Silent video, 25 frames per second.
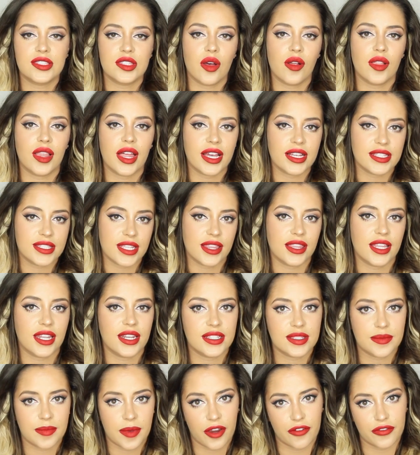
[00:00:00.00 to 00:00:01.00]
So like I said, that
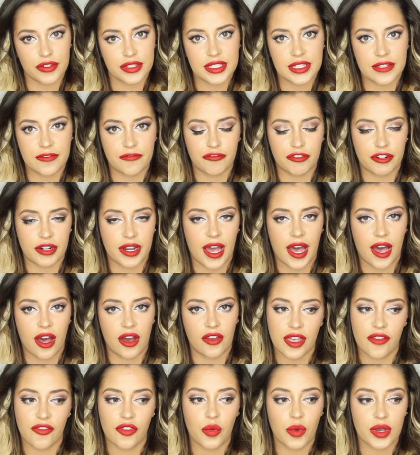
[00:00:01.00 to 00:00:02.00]
is my routine for
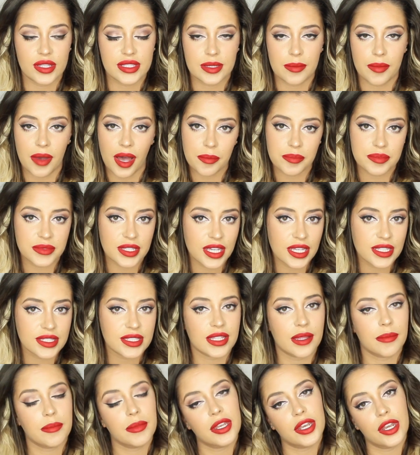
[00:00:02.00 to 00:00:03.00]
now. If you want some
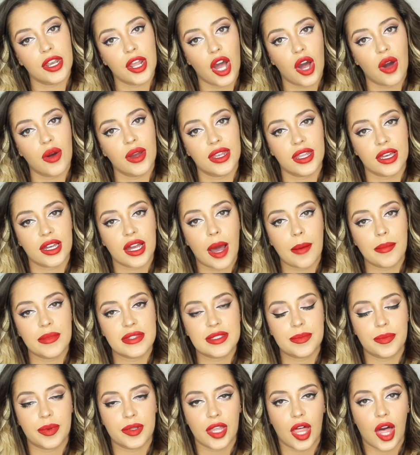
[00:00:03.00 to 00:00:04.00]
updates, let me know in the
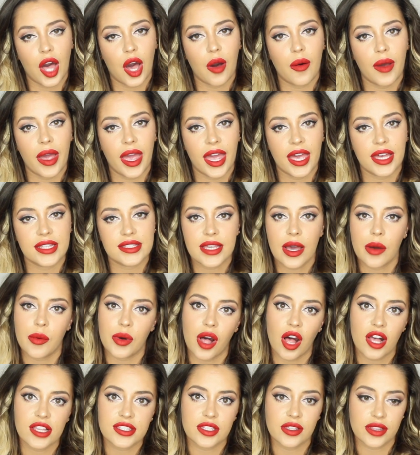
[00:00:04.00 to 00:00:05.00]
comments below. And I
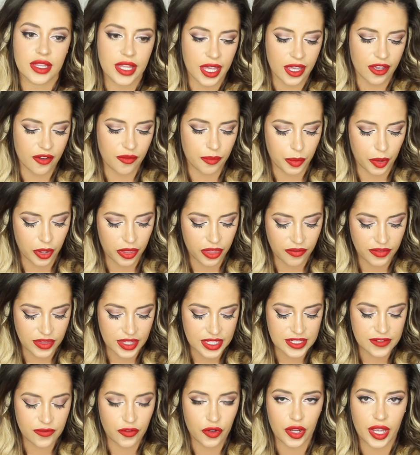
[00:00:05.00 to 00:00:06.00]
will also link both of
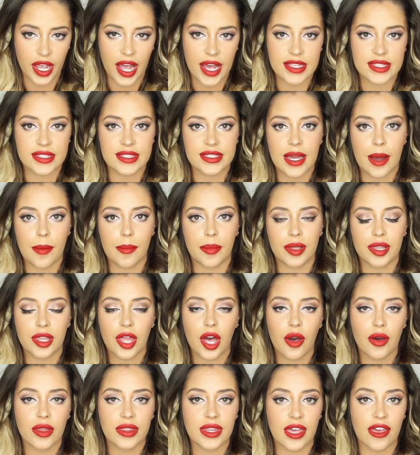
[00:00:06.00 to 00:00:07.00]
these for you guys down
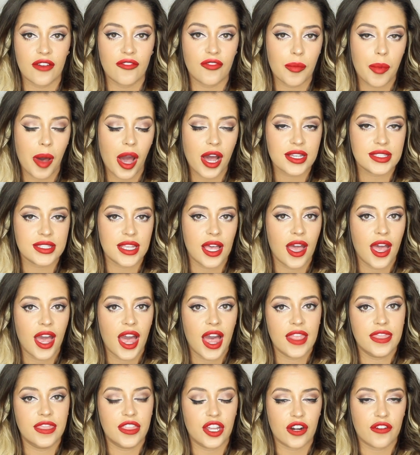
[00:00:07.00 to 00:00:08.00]
below in the info box.
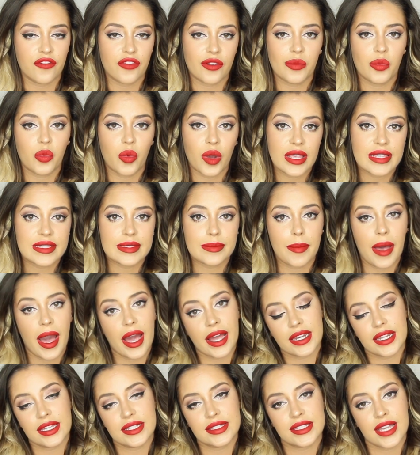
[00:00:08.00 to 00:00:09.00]
They're from
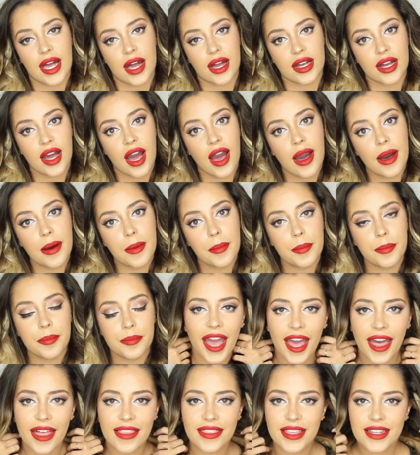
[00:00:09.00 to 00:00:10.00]

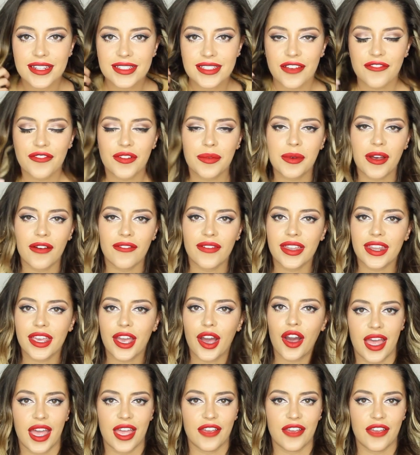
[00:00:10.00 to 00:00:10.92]
waistmagnet.com. And that is it for my video.